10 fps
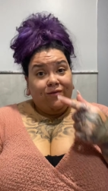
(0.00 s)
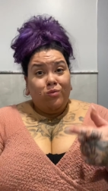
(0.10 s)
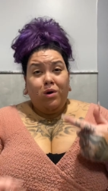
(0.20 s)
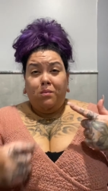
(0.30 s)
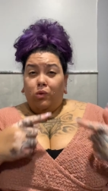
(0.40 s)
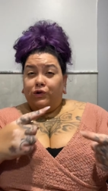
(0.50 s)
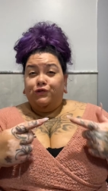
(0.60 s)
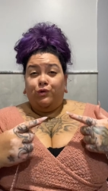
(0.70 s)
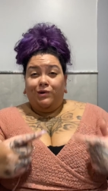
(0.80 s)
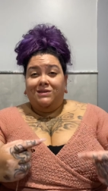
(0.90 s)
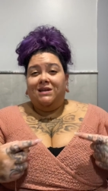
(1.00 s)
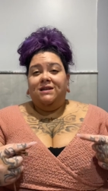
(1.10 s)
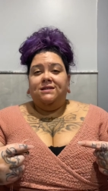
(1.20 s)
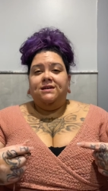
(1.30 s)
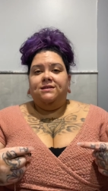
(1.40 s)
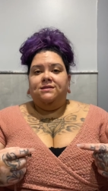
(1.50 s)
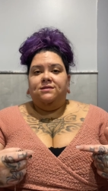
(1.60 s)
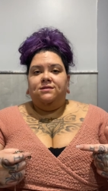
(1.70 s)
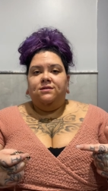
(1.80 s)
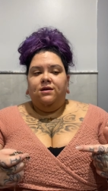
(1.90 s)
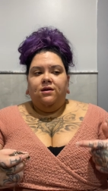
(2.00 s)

you want more stories like this,